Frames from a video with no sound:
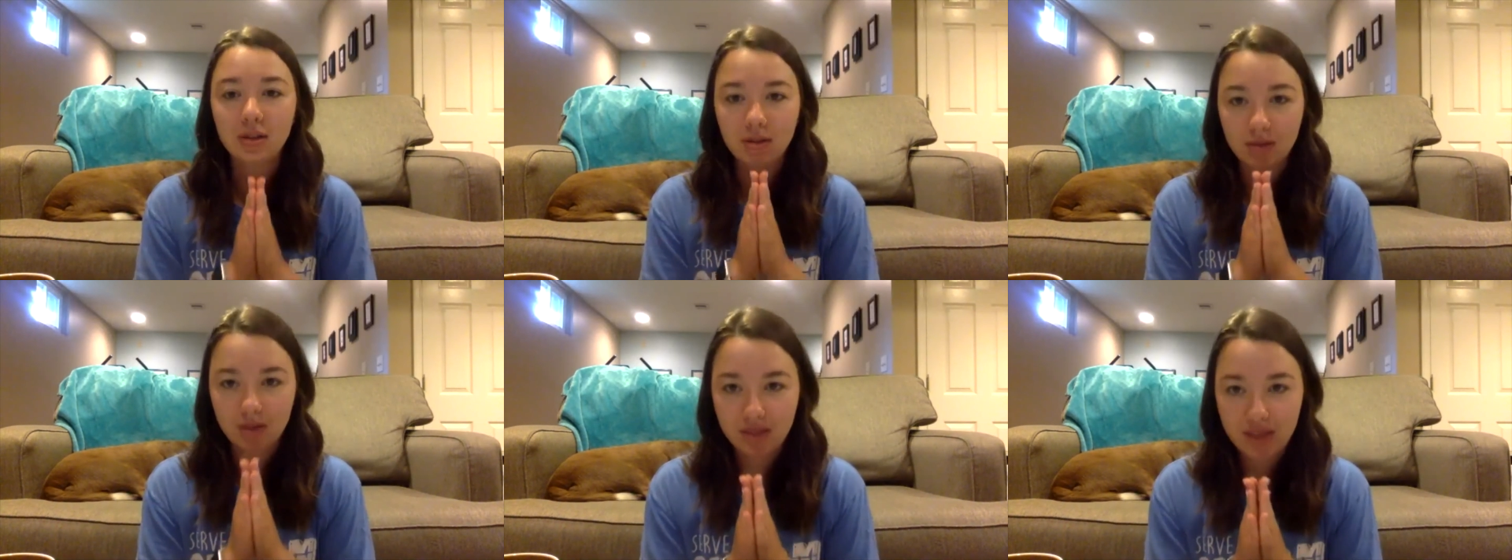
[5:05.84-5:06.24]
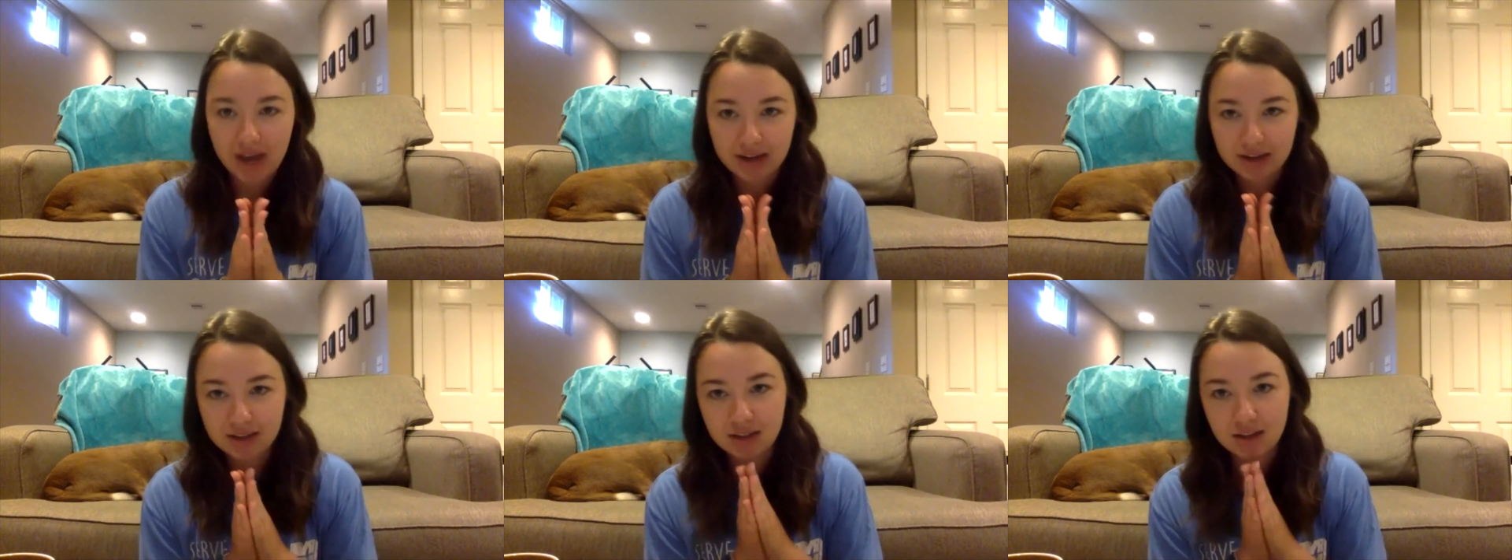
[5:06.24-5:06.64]

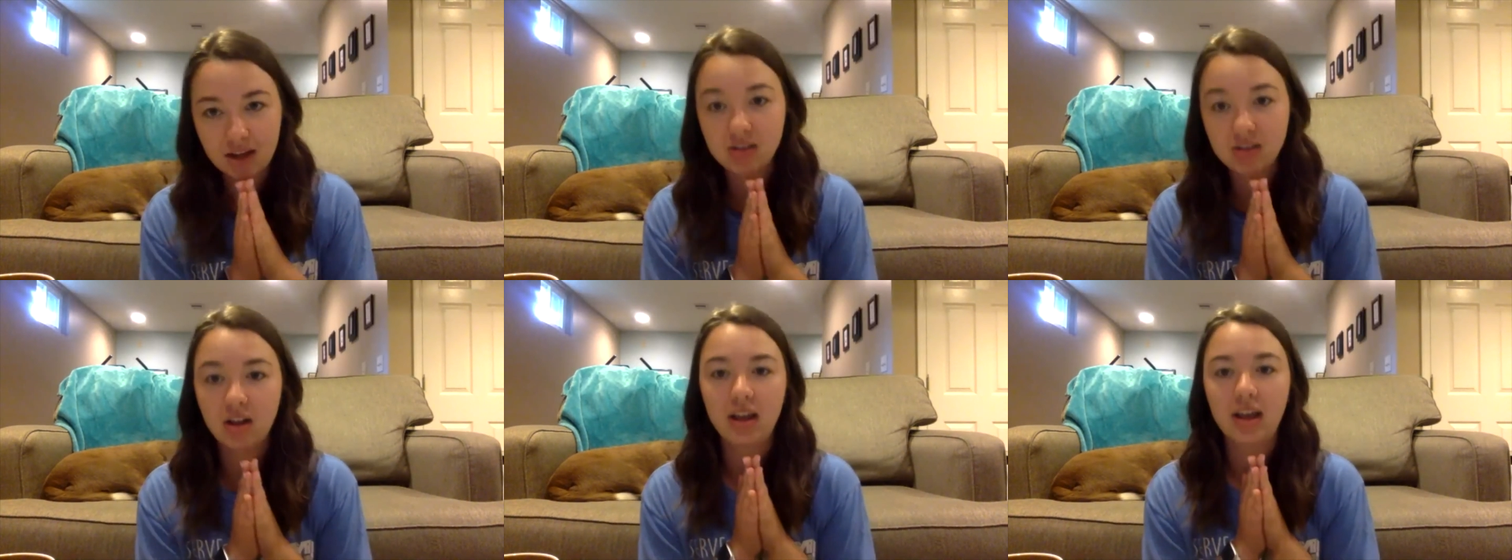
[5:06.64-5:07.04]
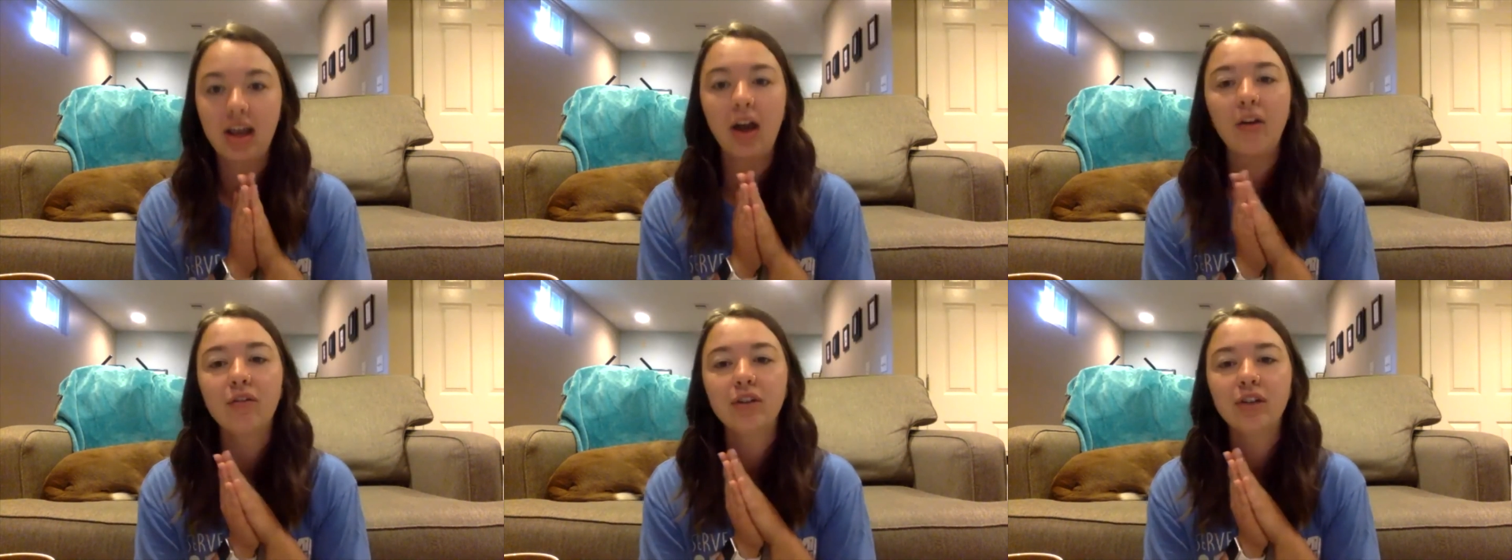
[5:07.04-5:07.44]
That is all I
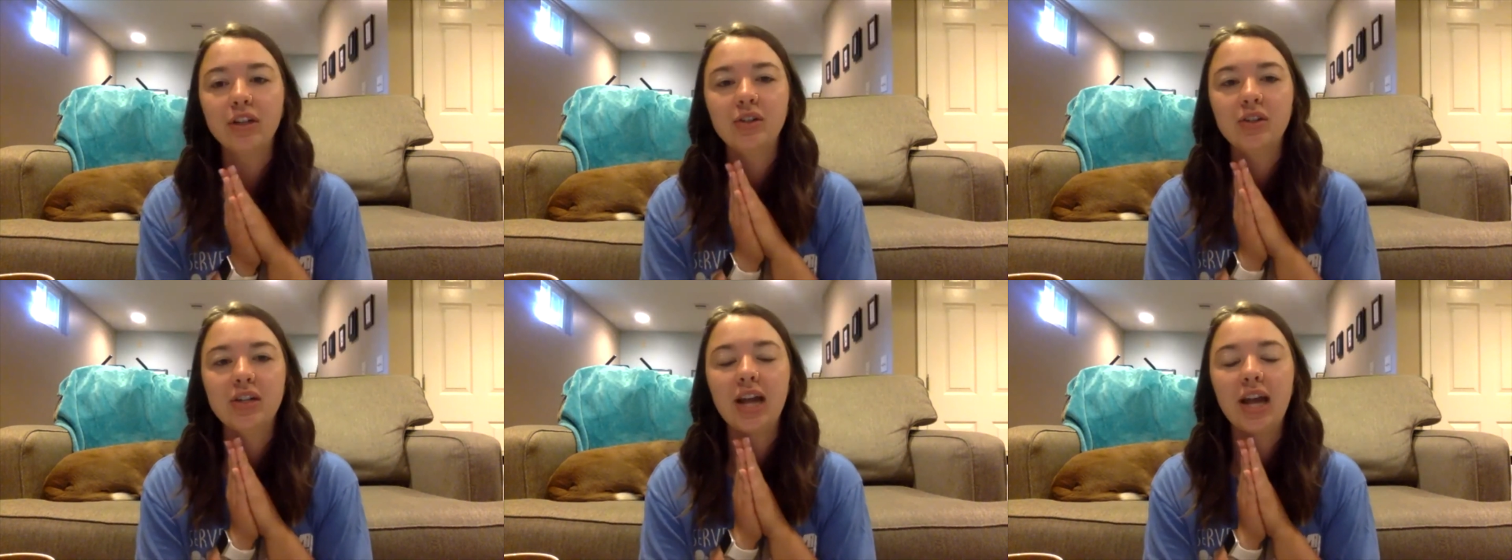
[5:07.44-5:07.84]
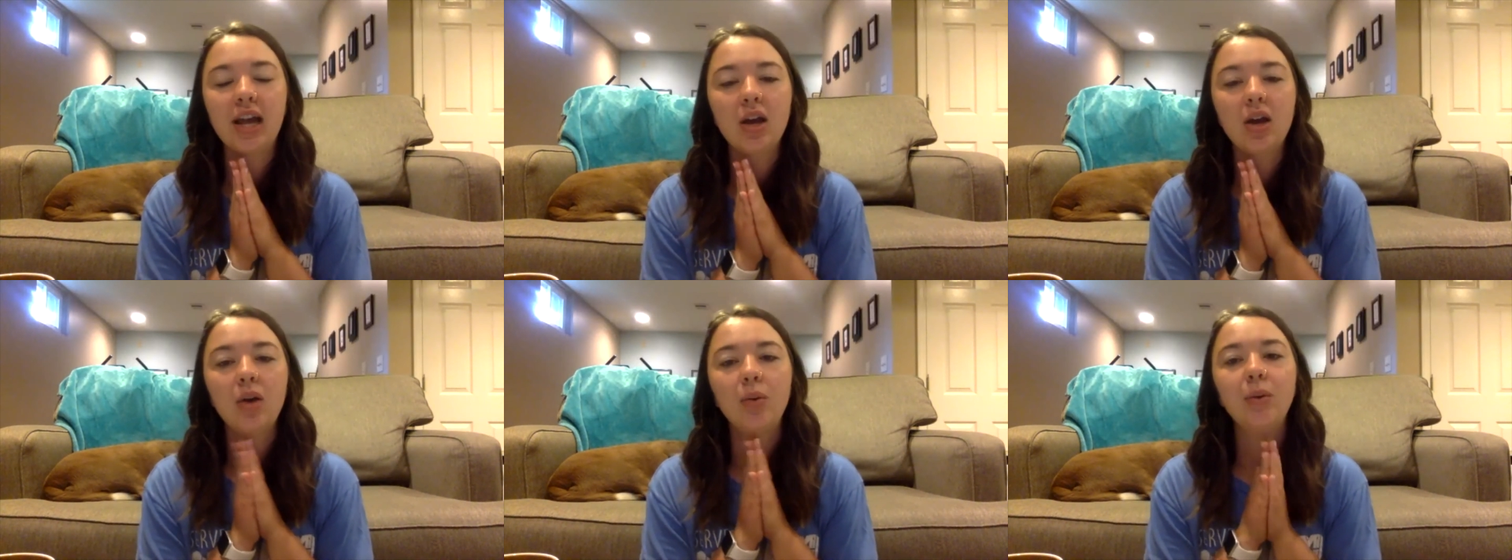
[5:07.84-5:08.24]
have for you today.
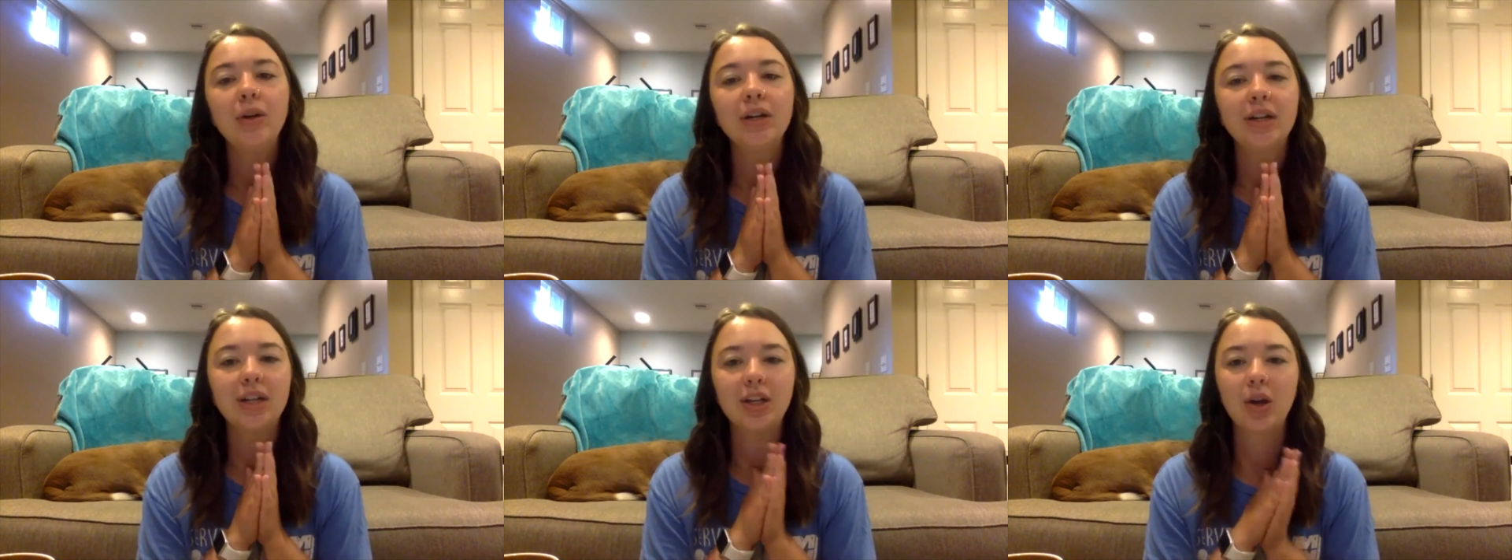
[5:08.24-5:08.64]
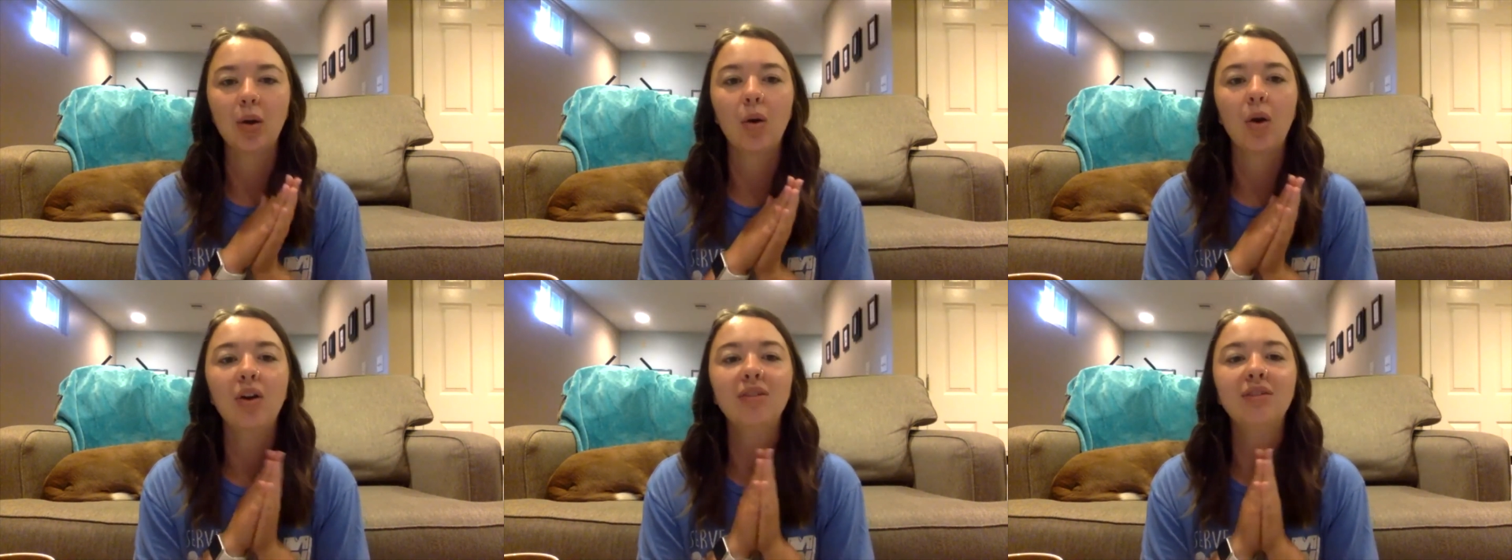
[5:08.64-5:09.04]
We are going to go
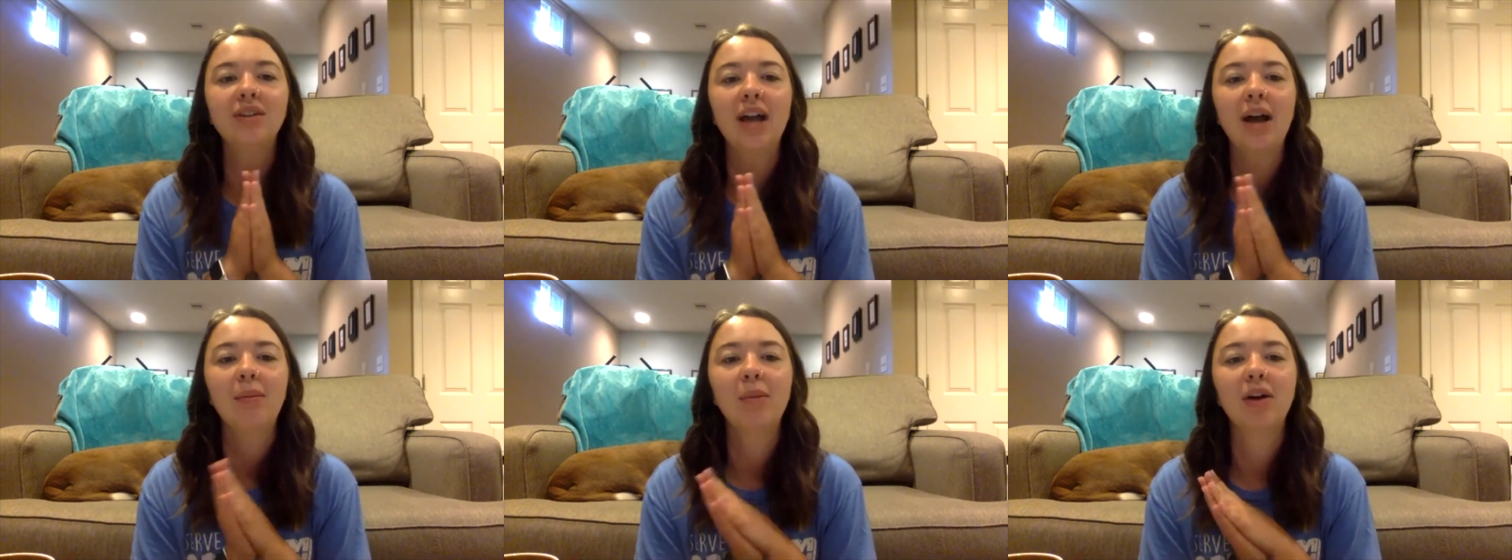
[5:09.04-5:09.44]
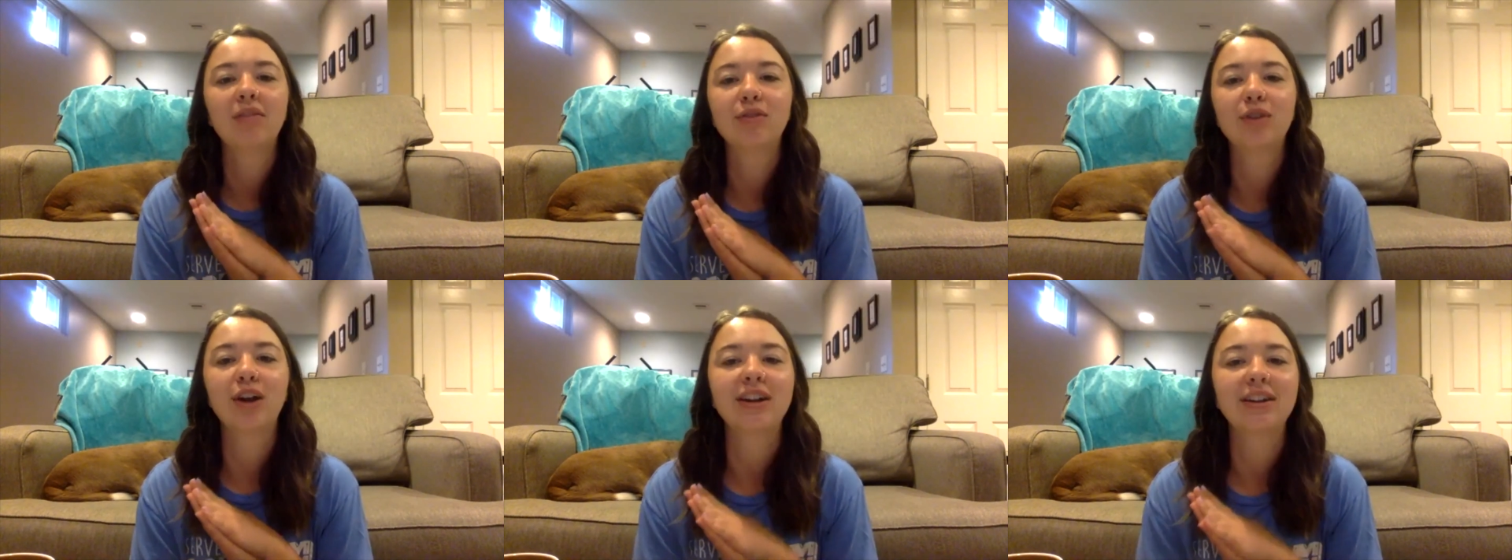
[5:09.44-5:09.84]
over to Emma
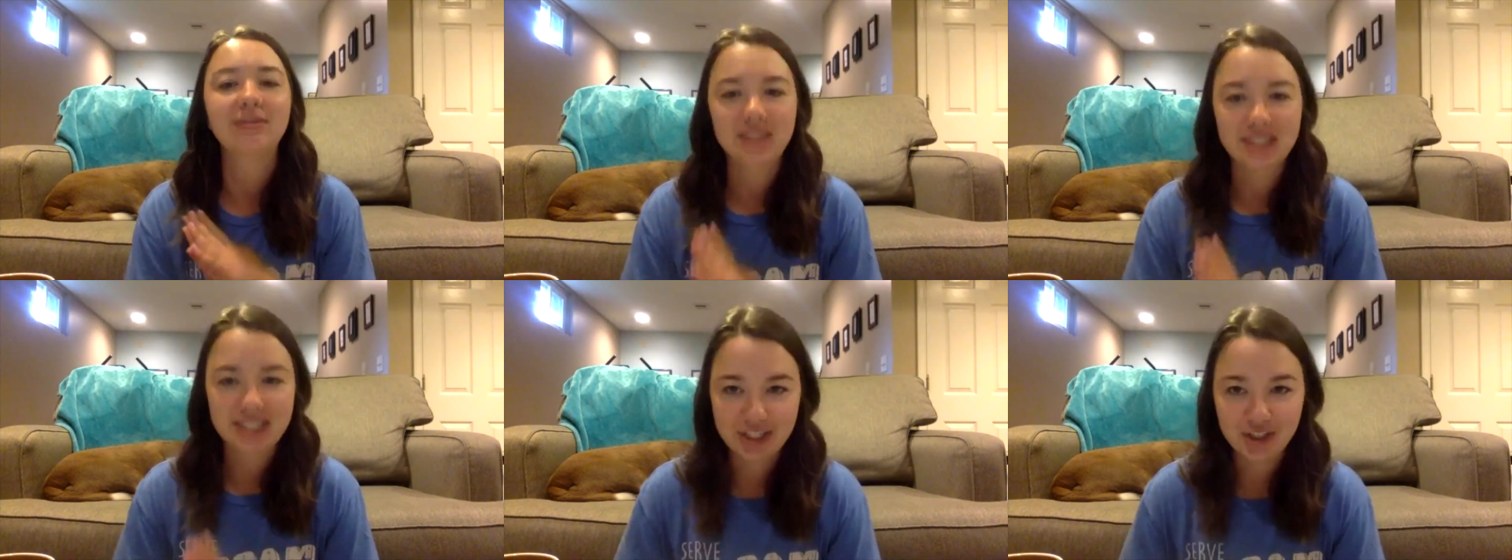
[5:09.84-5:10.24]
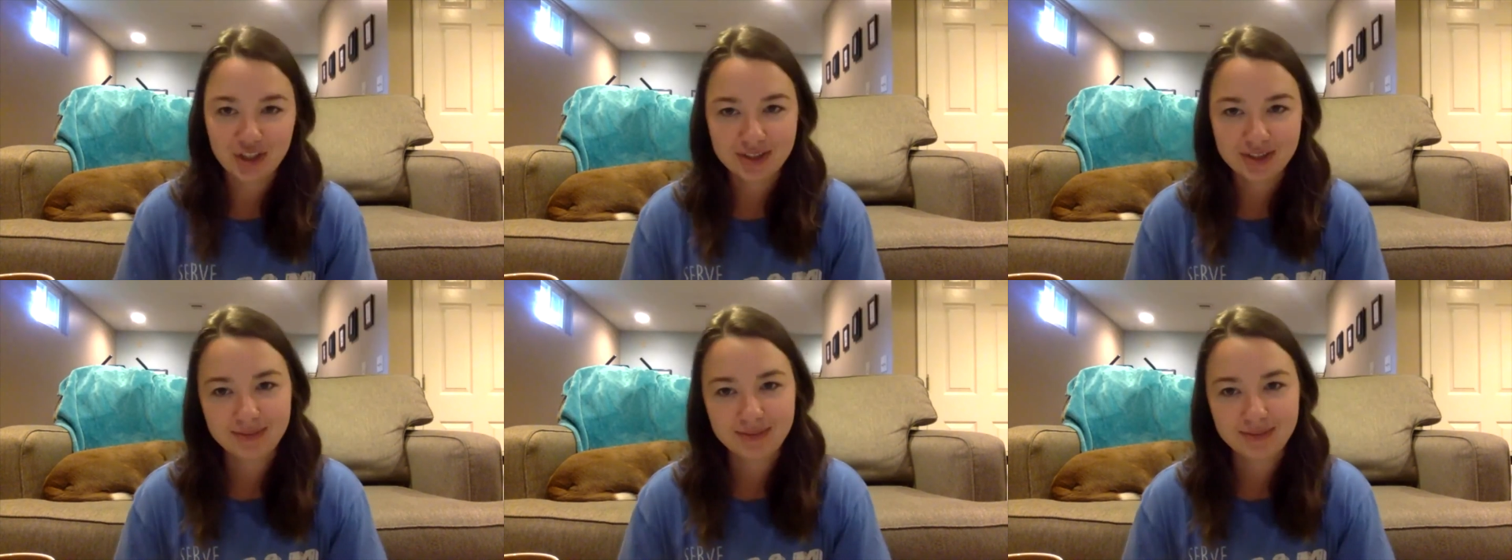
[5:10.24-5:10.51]
for our invitation.